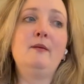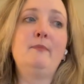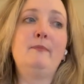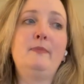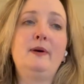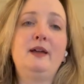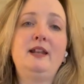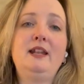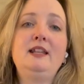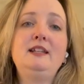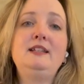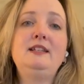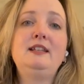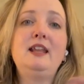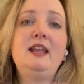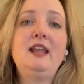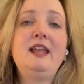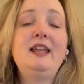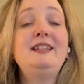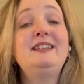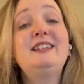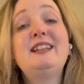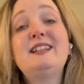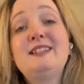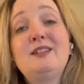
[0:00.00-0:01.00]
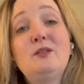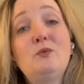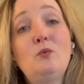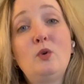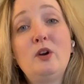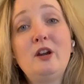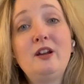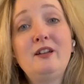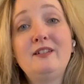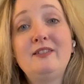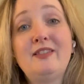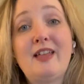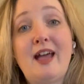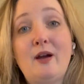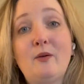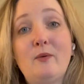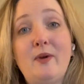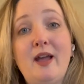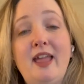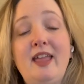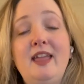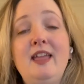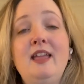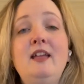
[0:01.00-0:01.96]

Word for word: But it, it doesn't work that way.